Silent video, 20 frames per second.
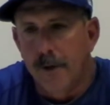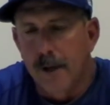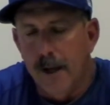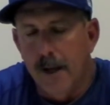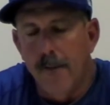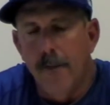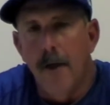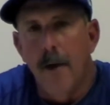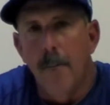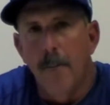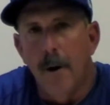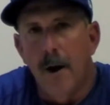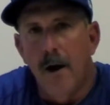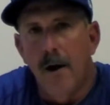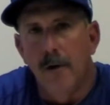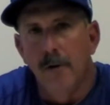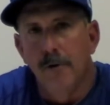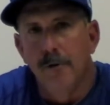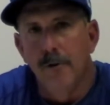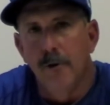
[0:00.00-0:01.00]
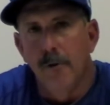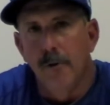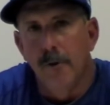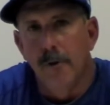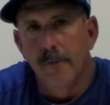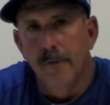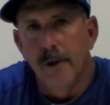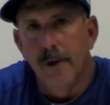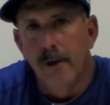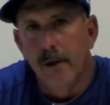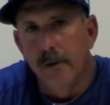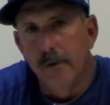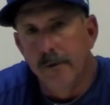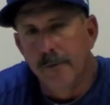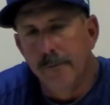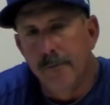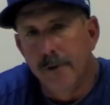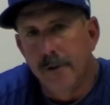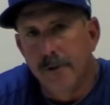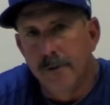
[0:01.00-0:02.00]
getting that milestone of
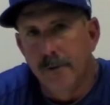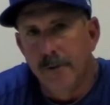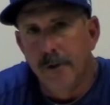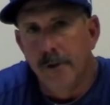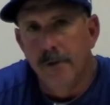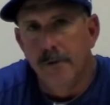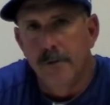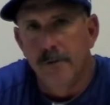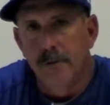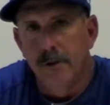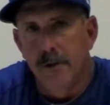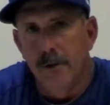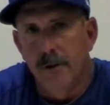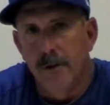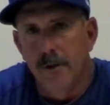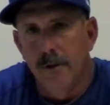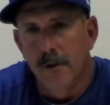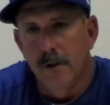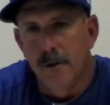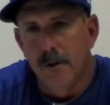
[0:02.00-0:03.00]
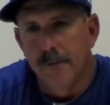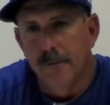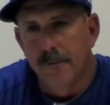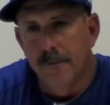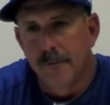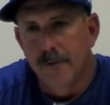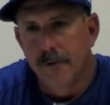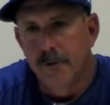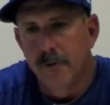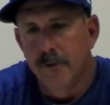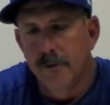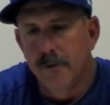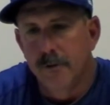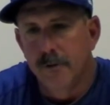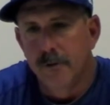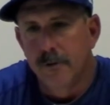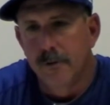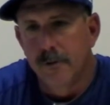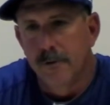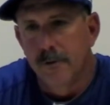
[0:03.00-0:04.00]
800 victories, and uh,
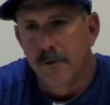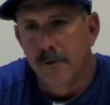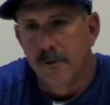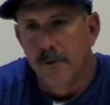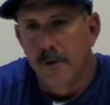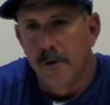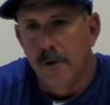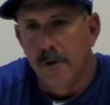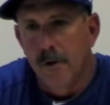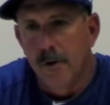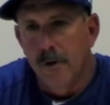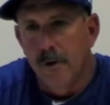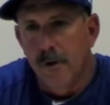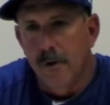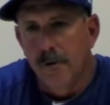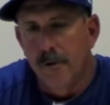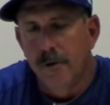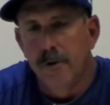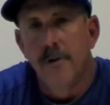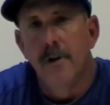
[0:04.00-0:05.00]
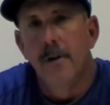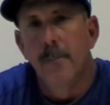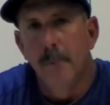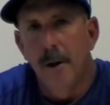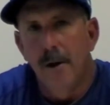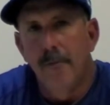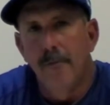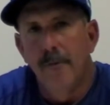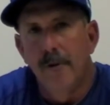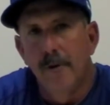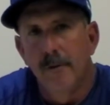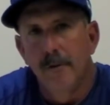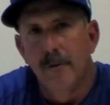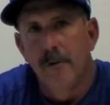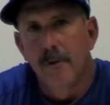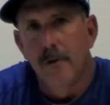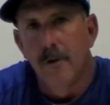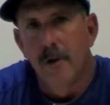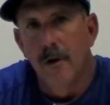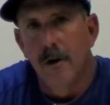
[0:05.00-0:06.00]
just it's a team effort,
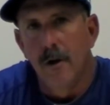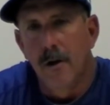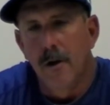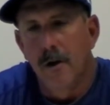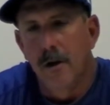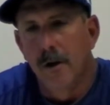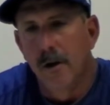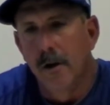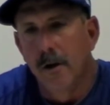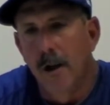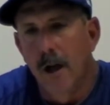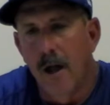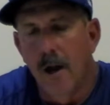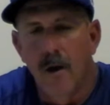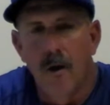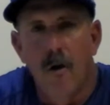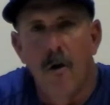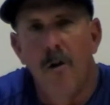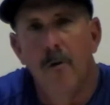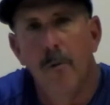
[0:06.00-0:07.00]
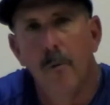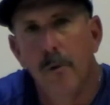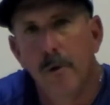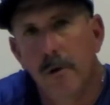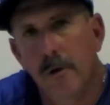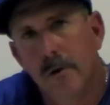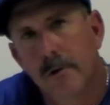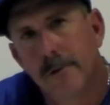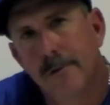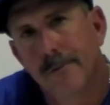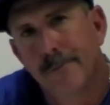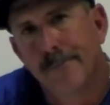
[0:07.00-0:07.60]
uh, a lot of hard work,